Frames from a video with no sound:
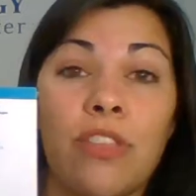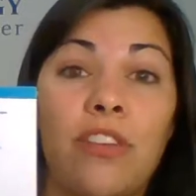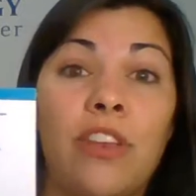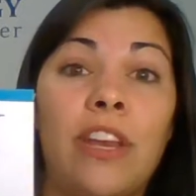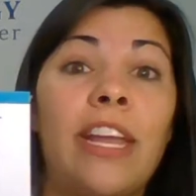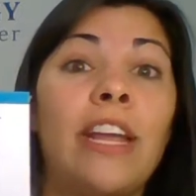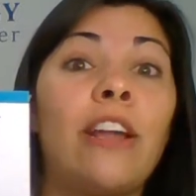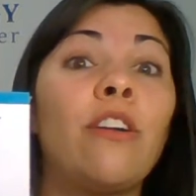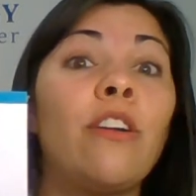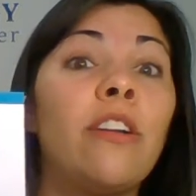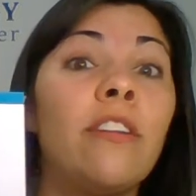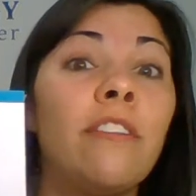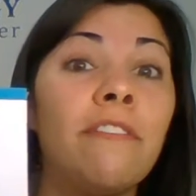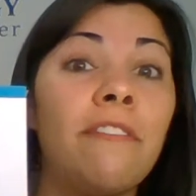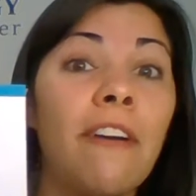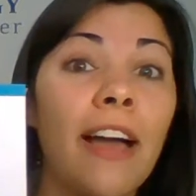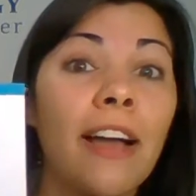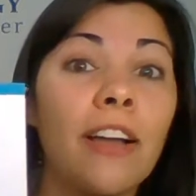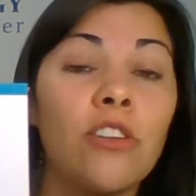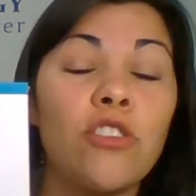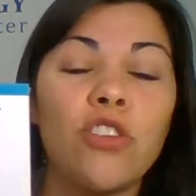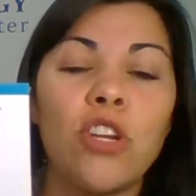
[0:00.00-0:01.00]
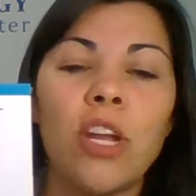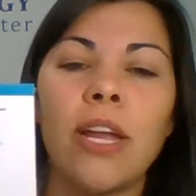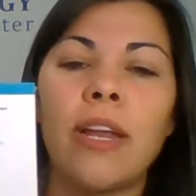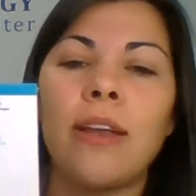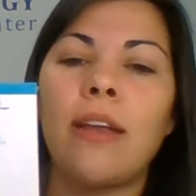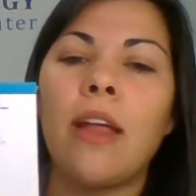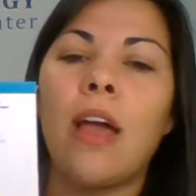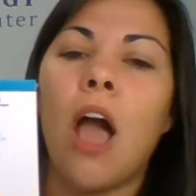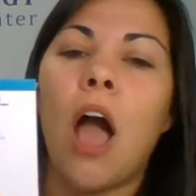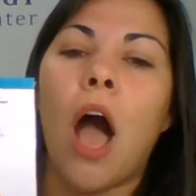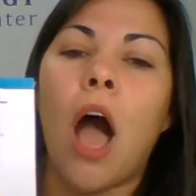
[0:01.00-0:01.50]
with an ear
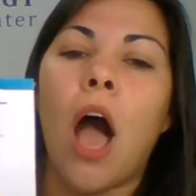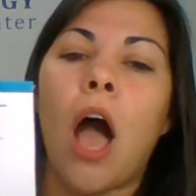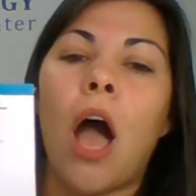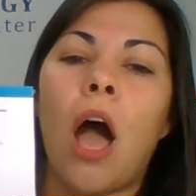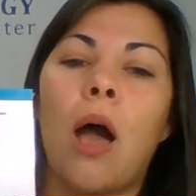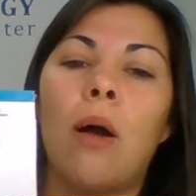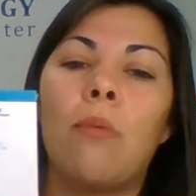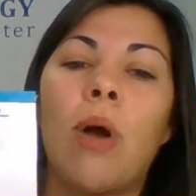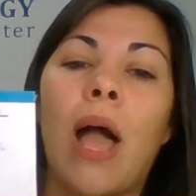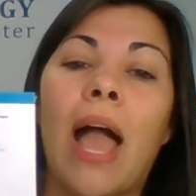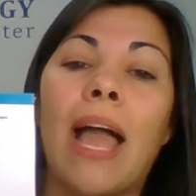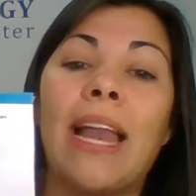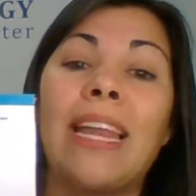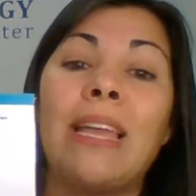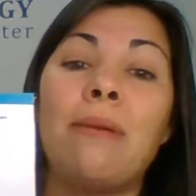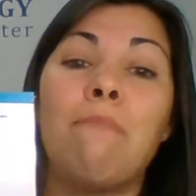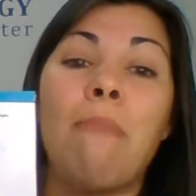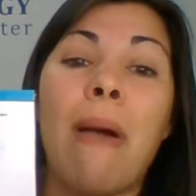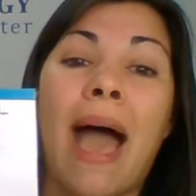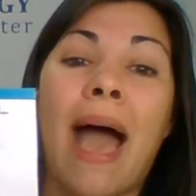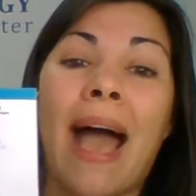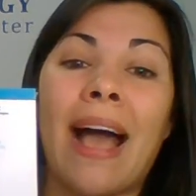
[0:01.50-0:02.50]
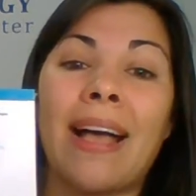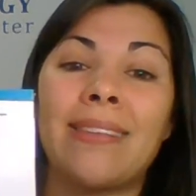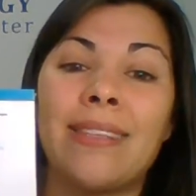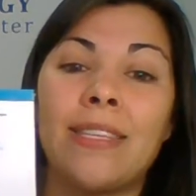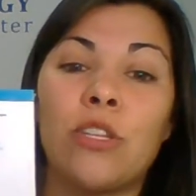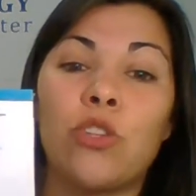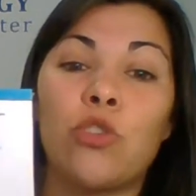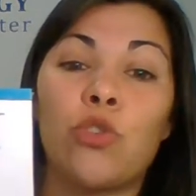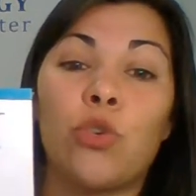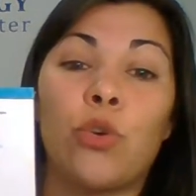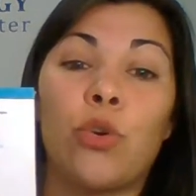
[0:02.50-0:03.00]
infection, any
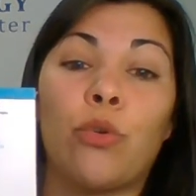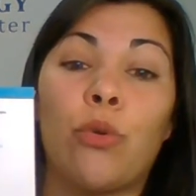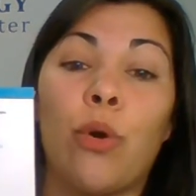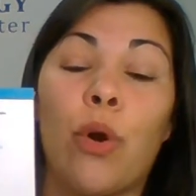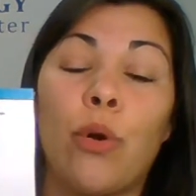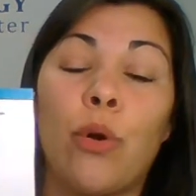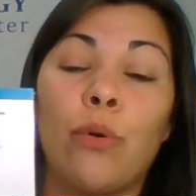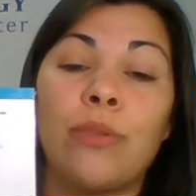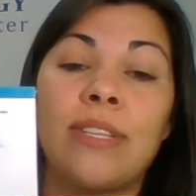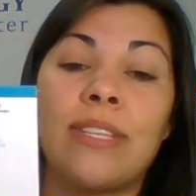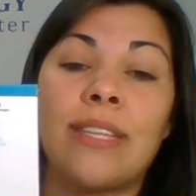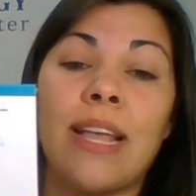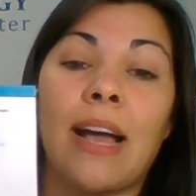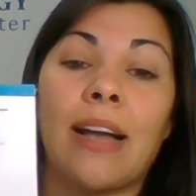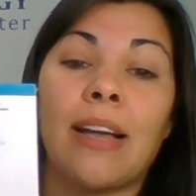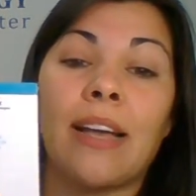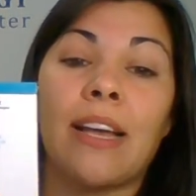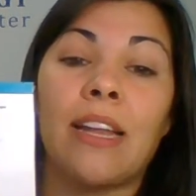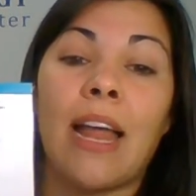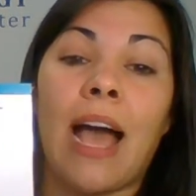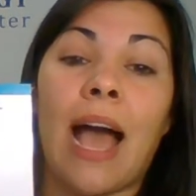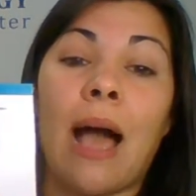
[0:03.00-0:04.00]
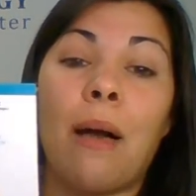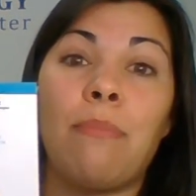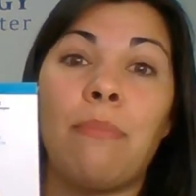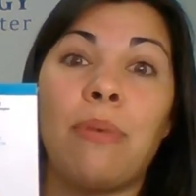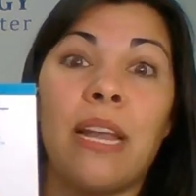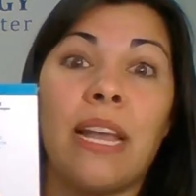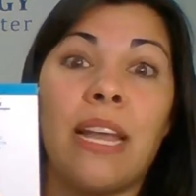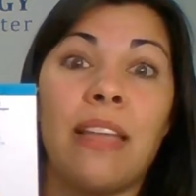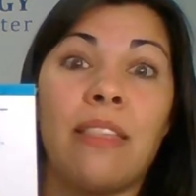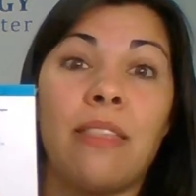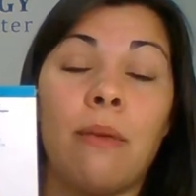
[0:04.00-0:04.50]
masses or growths that could
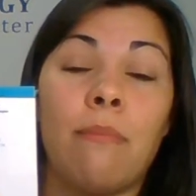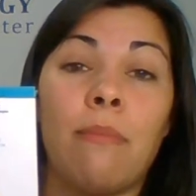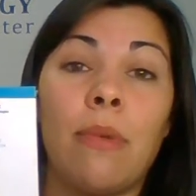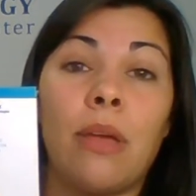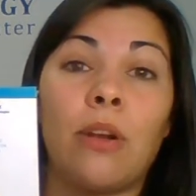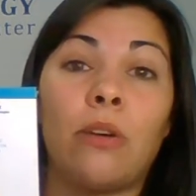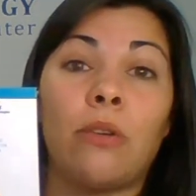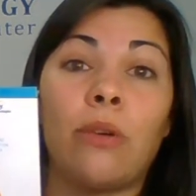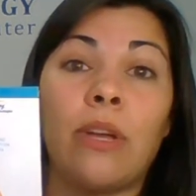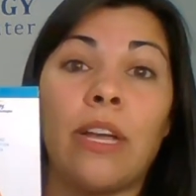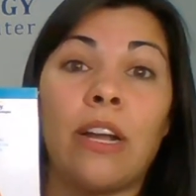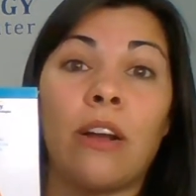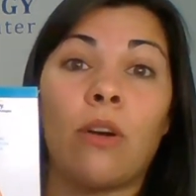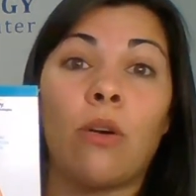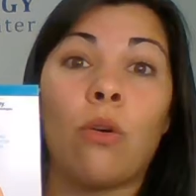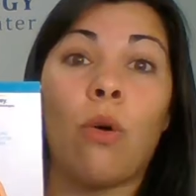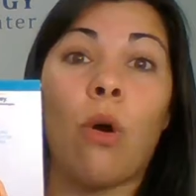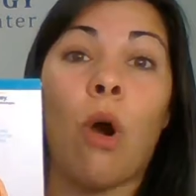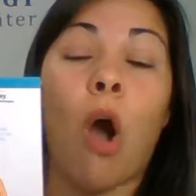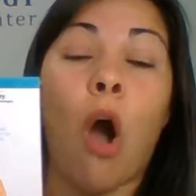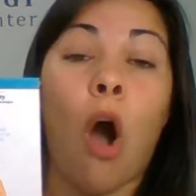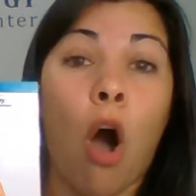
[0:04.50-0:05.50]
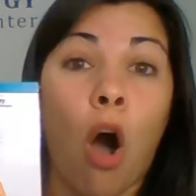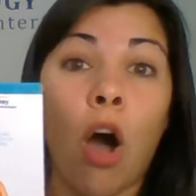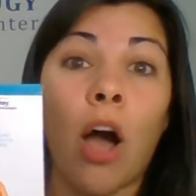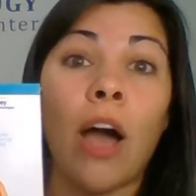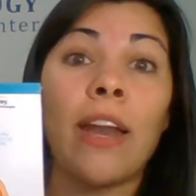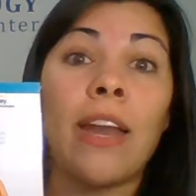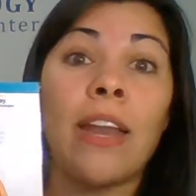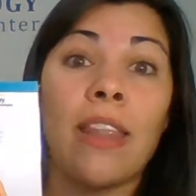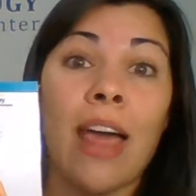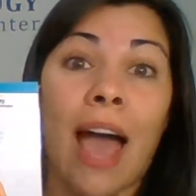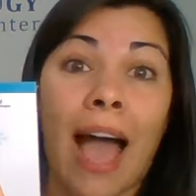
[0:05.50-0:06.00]
happen in the middle ear or
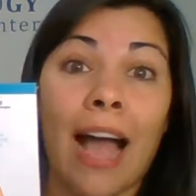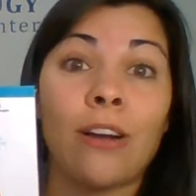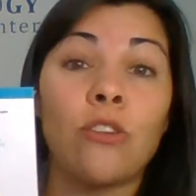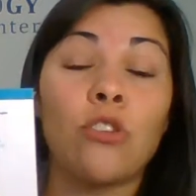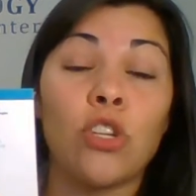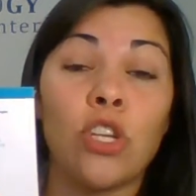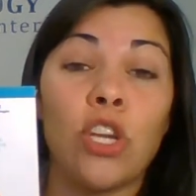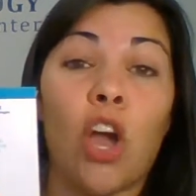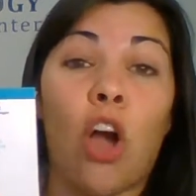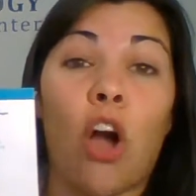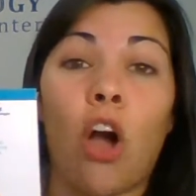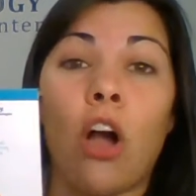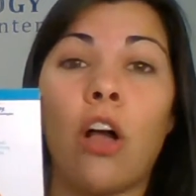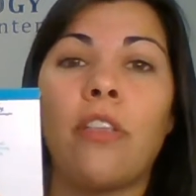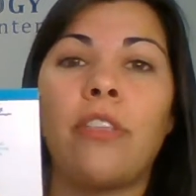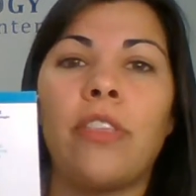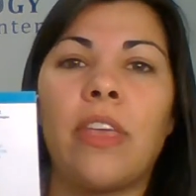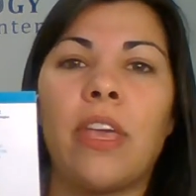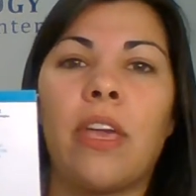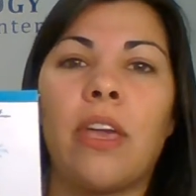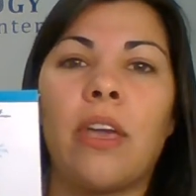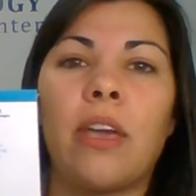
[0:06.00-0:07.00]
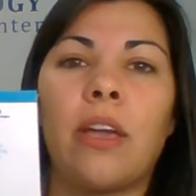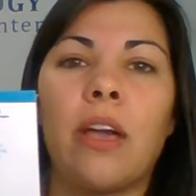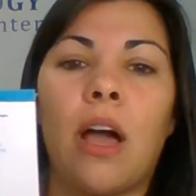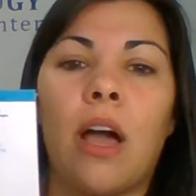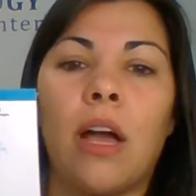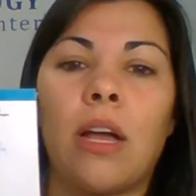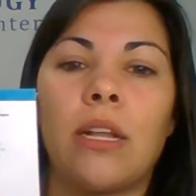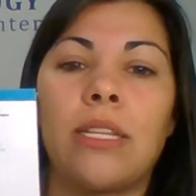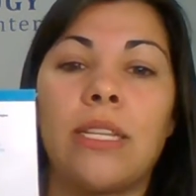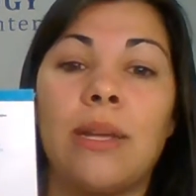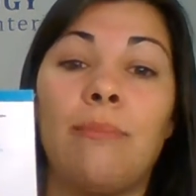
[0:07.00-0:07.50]
actually on the
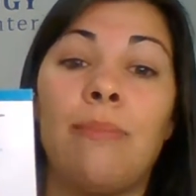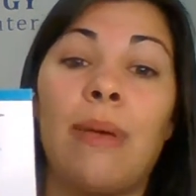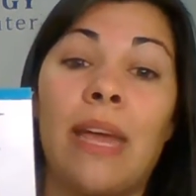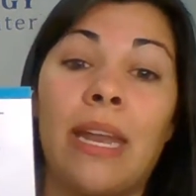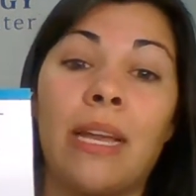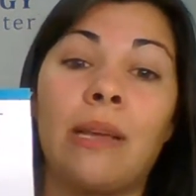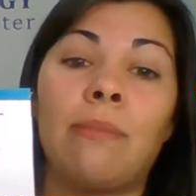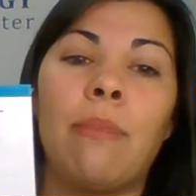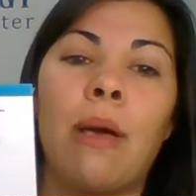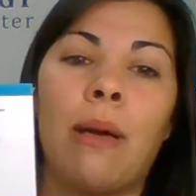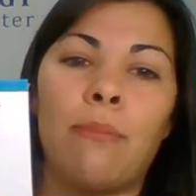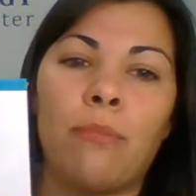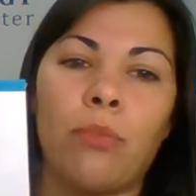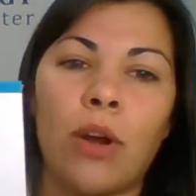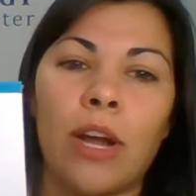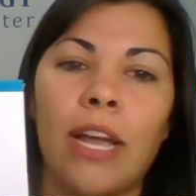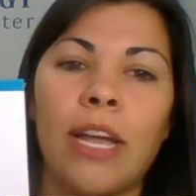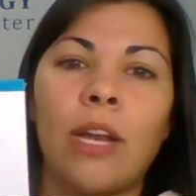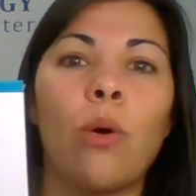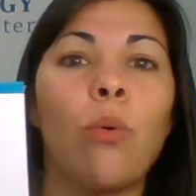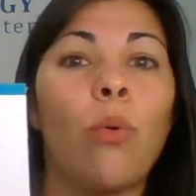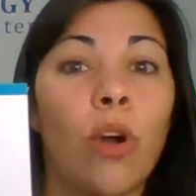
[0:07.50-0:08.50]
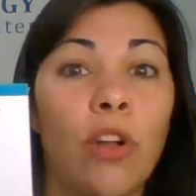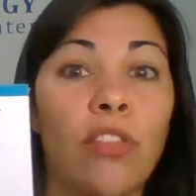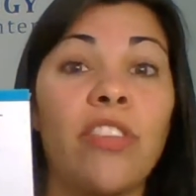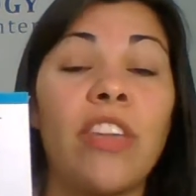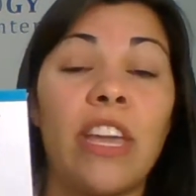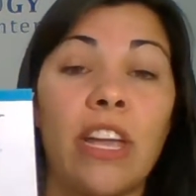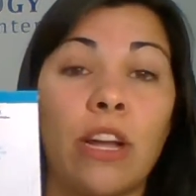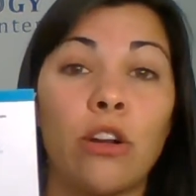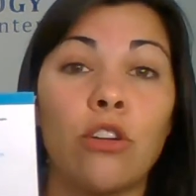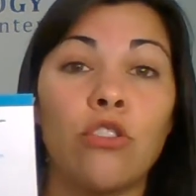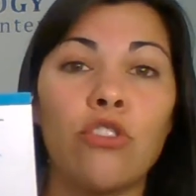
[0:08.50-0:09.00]
tympanic membrane or
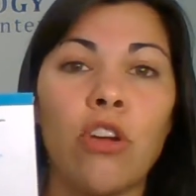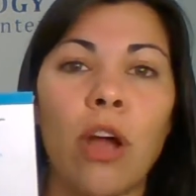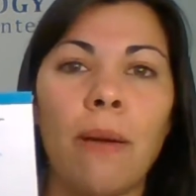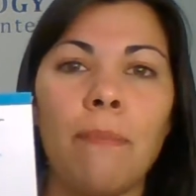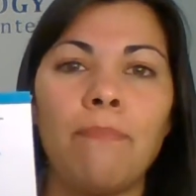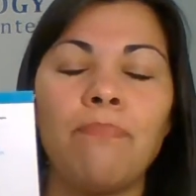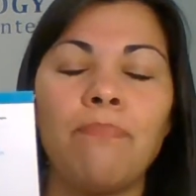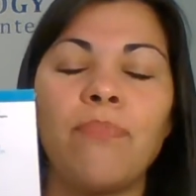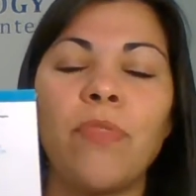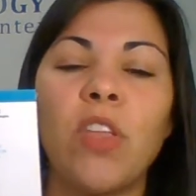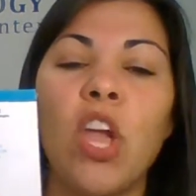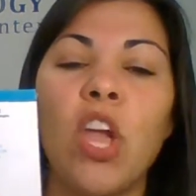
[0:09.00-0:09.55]
the eardrum.